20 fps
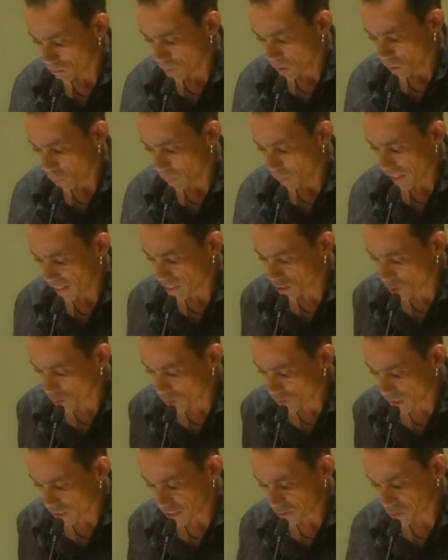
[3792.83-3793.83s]
where I
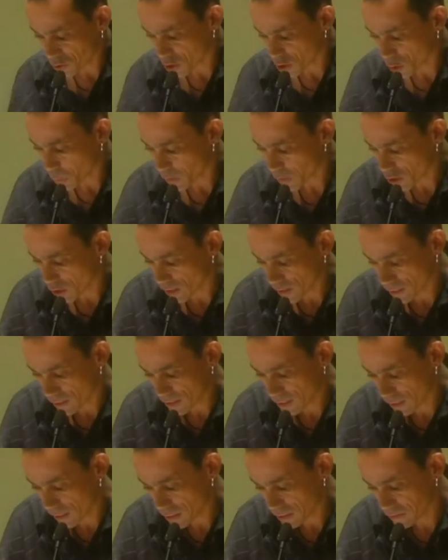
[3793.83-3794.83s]
don't have to switch on the
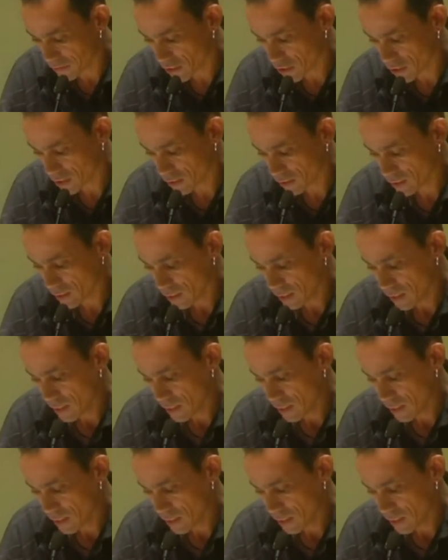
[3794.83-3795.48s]
television